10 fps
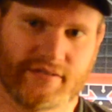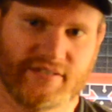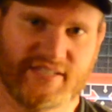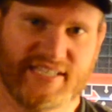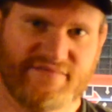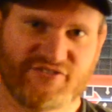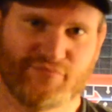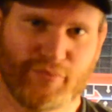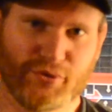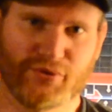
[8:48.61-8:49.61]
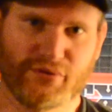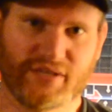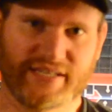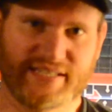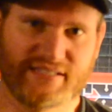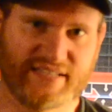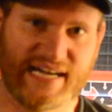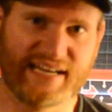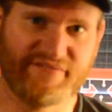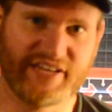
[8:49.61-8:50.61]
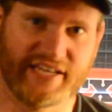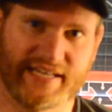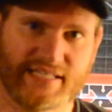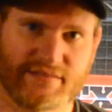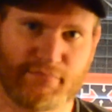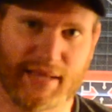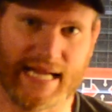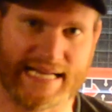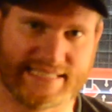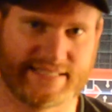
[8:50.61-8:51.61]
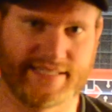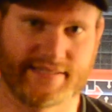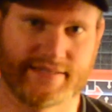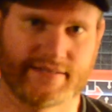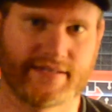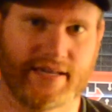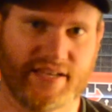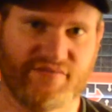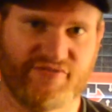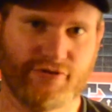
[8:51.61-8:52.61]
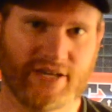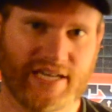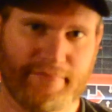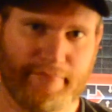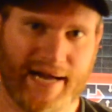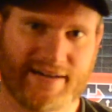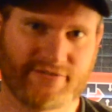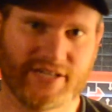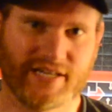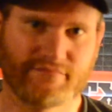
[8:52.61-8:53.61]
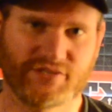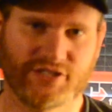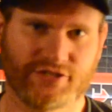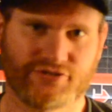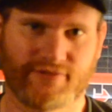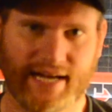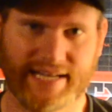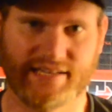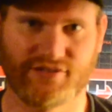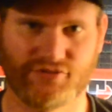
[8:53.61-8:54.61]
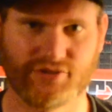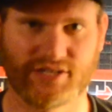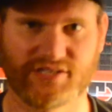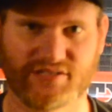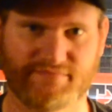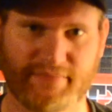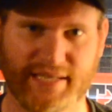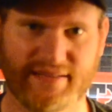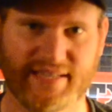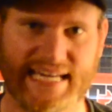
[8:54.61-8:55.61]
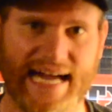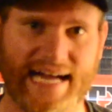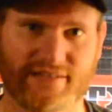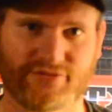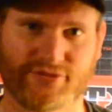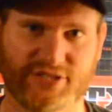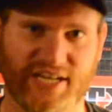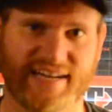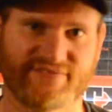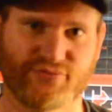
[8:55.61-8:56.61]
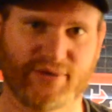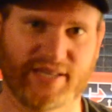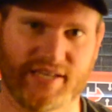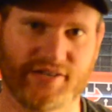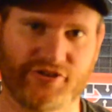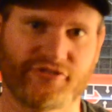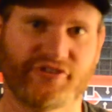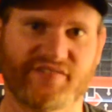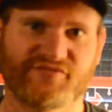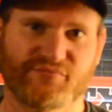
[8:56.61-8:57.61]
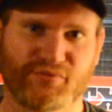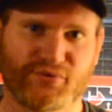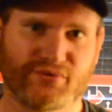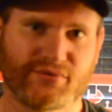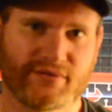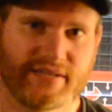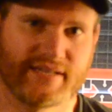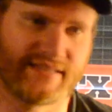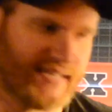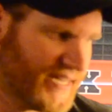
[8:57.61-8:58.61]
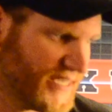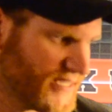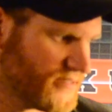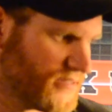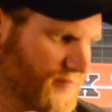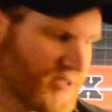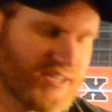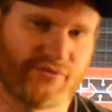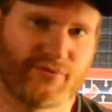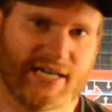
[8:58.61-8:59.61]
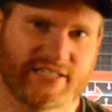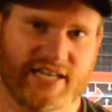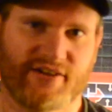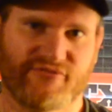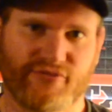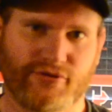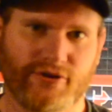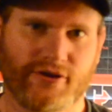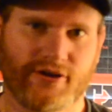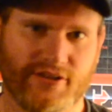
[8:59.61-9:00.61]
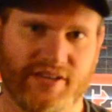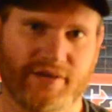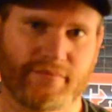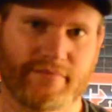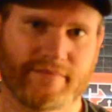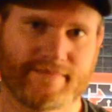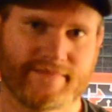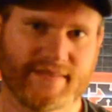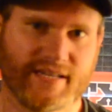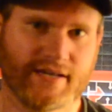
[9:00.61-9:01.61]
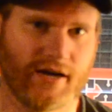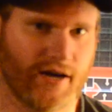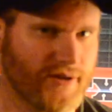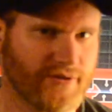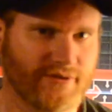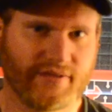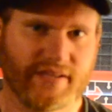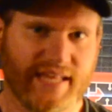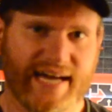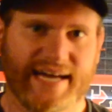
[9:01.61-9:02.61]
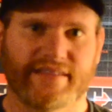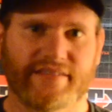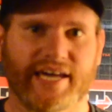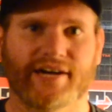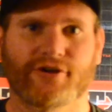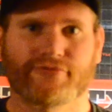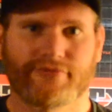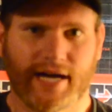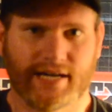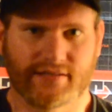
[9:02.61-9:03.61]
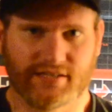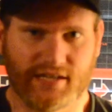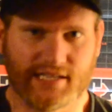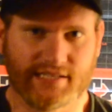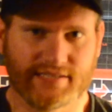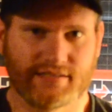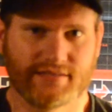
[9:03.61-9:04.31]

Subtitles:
diff spool inside of it is plastic, and if you get it bound up just right, you can spin the axle shafts within your diff spool. That is something to watch out for on them. Other than that, they are rock solid.